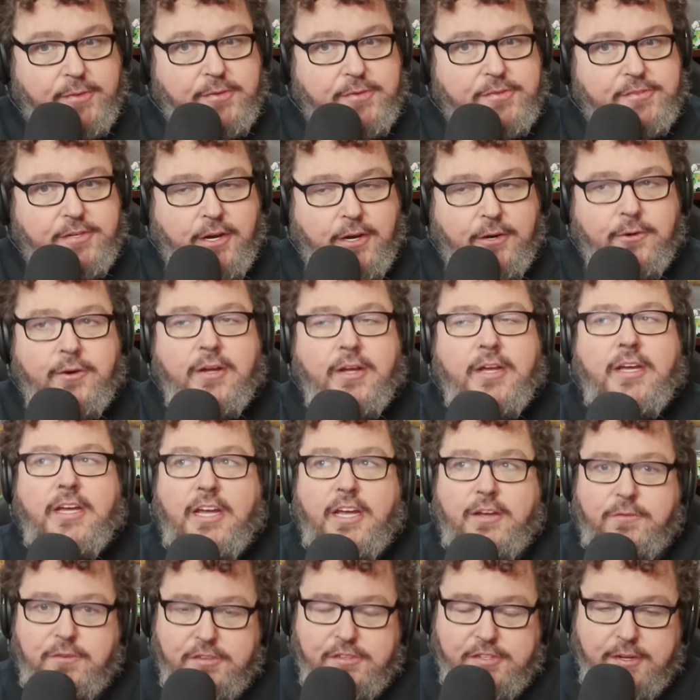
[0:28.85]
So
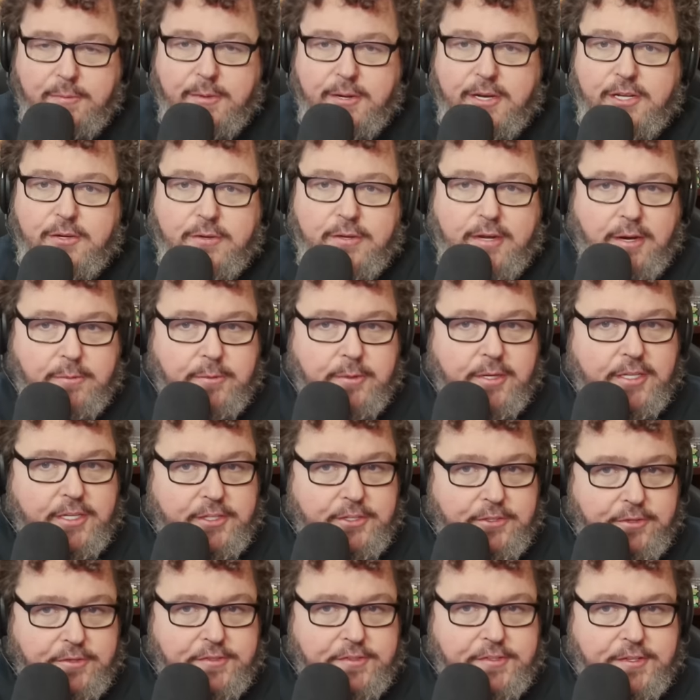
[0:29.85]
if you're somebody who got really
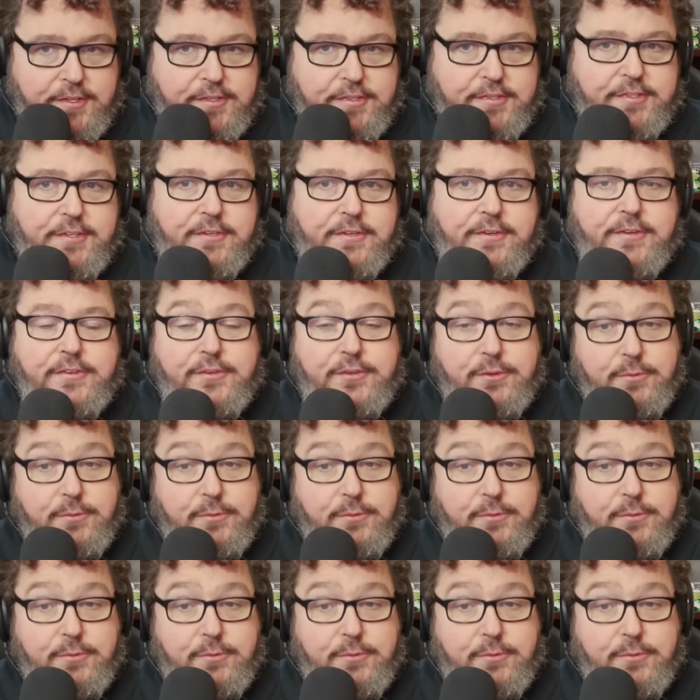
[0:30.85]
used to the series,